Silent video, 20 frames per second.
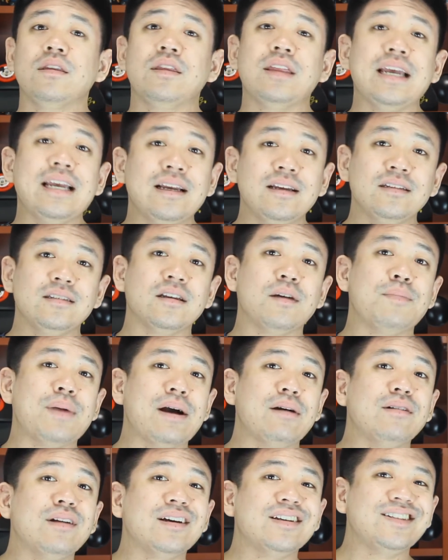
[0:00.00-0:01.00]
Things
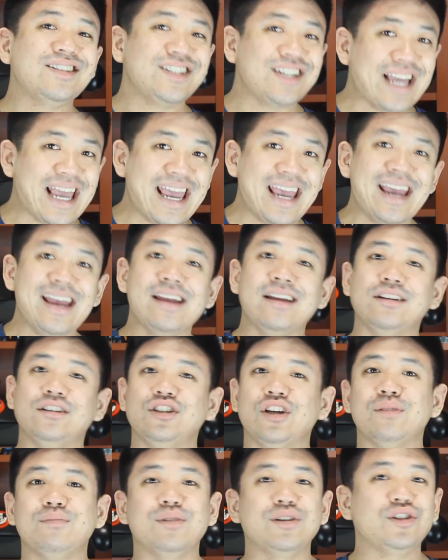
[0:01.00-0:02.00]
about us
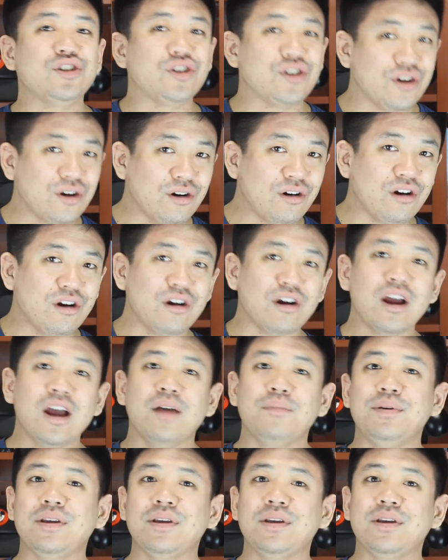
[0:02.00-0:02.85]
change and mature,